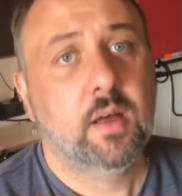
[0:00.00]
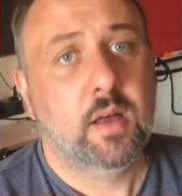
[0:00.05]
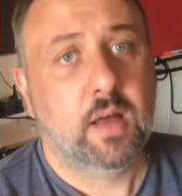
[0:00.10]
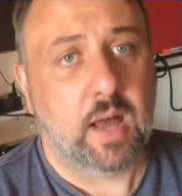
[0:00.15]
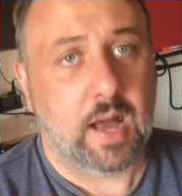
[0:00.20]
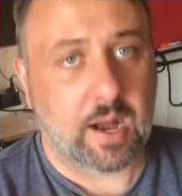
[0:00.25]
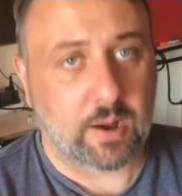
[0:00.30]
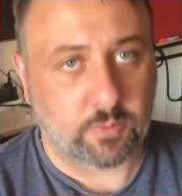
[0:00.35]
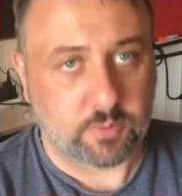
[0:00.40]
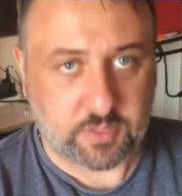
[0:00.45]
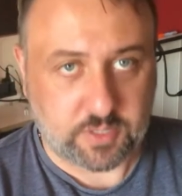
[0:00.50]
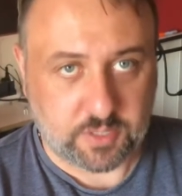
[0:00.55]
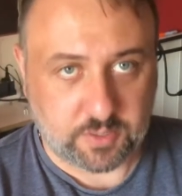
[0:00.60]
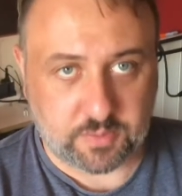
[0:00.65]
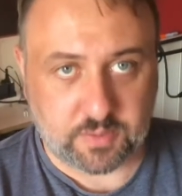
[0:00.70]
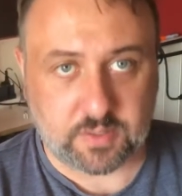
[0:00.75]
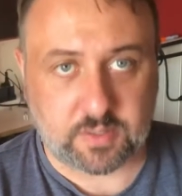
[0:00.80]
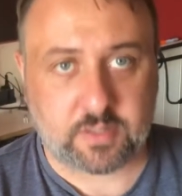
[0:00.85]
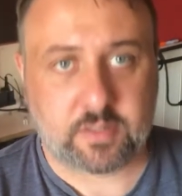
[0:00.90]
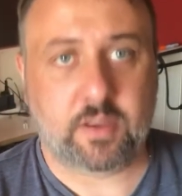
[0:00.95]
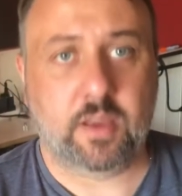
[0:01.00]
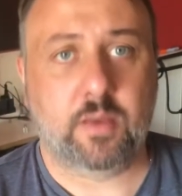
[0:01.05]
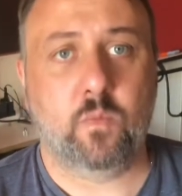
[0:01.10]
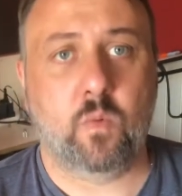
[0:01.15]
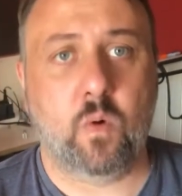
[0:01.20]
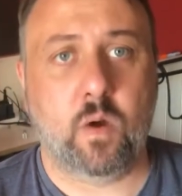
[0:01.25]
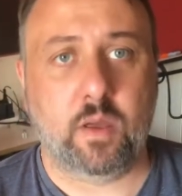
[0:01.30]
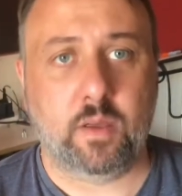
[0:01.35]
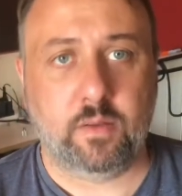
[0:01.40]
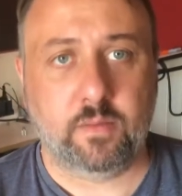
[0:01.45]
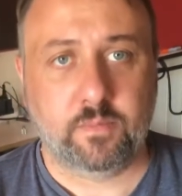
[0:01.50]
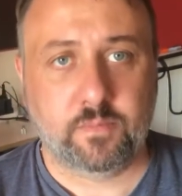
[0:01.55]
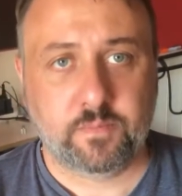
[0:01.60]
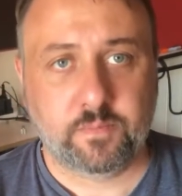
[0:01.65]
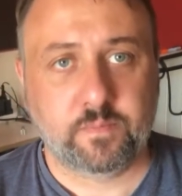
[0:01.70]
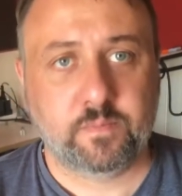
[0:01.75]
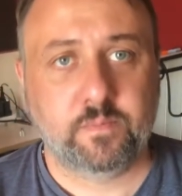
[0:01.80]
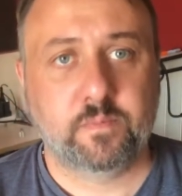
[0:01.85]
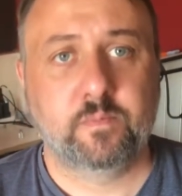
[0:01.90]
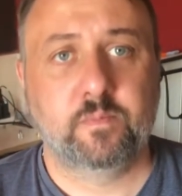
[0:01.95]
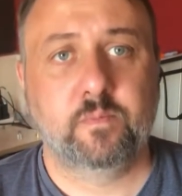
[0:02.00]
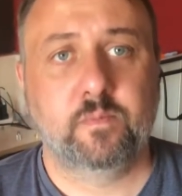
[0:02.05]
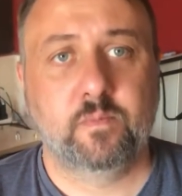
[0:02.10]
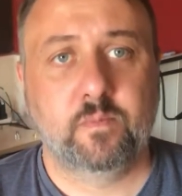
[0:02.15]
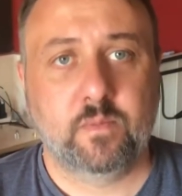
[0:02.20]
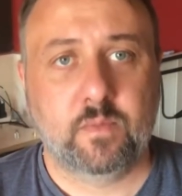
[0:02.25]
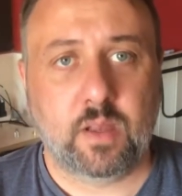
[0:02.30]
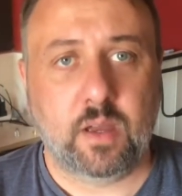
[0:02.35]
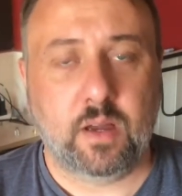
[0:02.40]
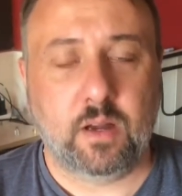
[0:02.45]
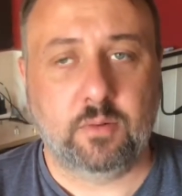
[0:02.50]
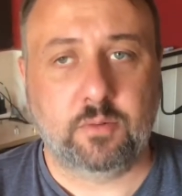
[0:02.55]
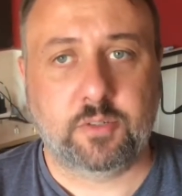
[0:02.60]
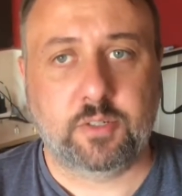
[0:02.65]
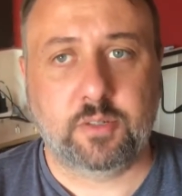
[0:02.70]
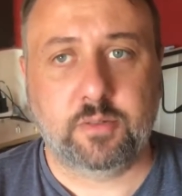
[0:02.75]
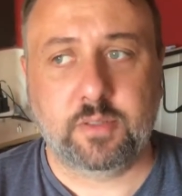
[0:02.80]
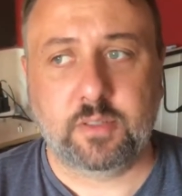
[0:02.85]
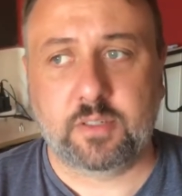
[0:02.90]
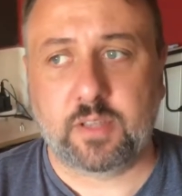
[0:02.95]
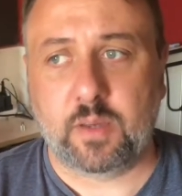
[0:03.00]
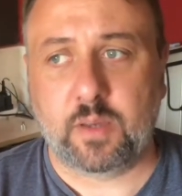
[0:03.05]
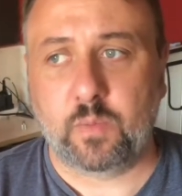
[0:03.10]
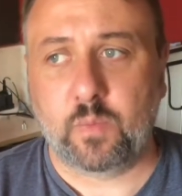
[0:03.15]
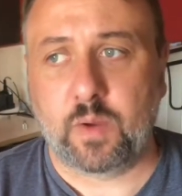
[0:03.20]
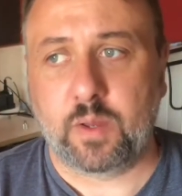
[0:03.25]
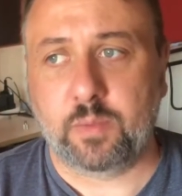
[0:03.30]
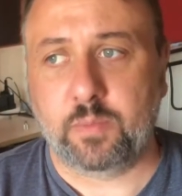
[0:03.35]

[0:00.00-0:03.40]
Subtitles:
I would do it the same way. I would do it the same way,